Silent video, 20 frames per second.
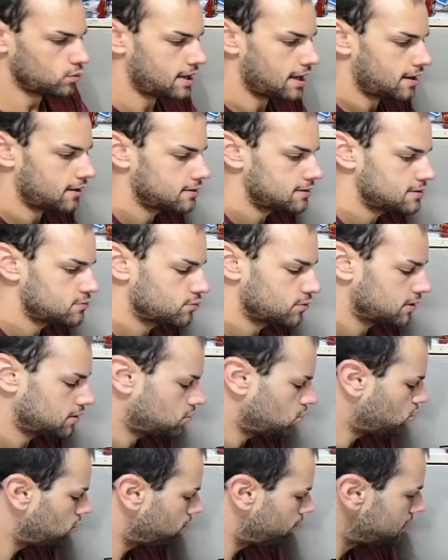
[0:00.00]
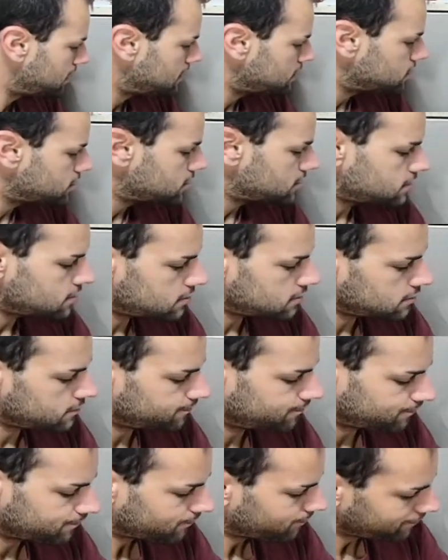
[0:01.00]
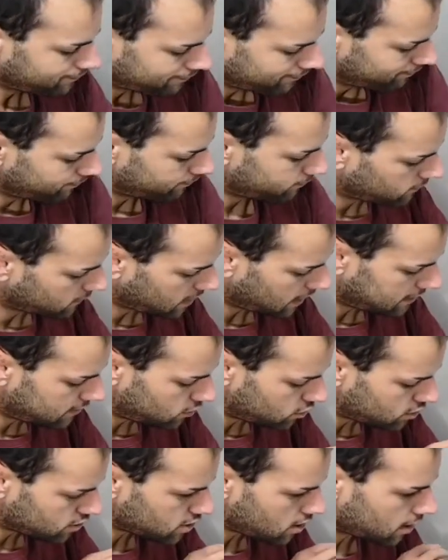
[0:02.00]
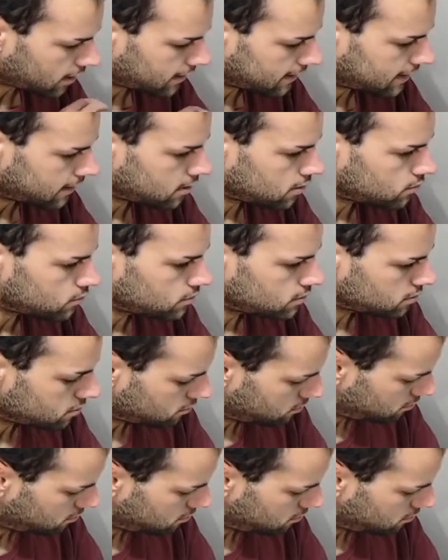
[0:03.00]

had these really cool peaches, and they're just not going to get used.